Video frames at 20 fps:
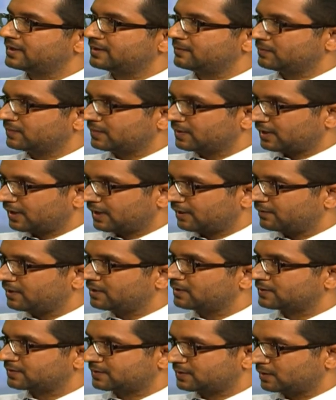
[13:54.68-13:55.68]
them
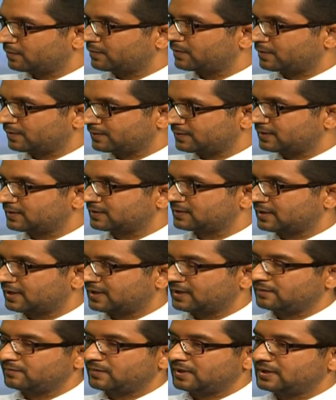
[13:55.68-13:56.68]
having osteoporosis
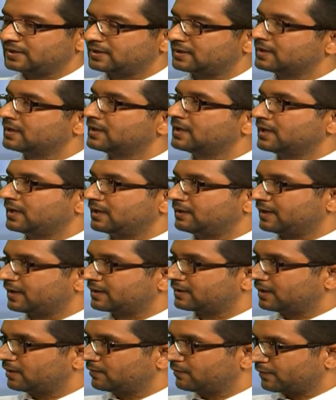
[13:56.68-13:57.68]
and we
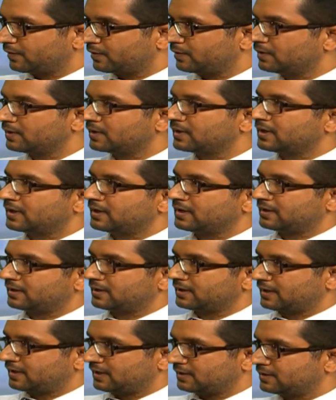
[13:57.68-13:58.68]
direct them for
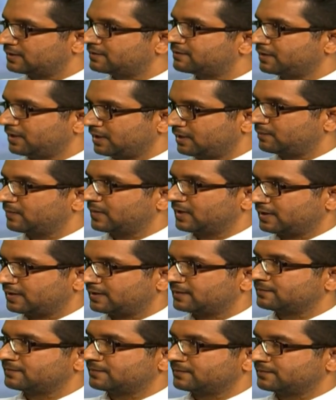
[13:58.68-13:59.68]
getting the treatment.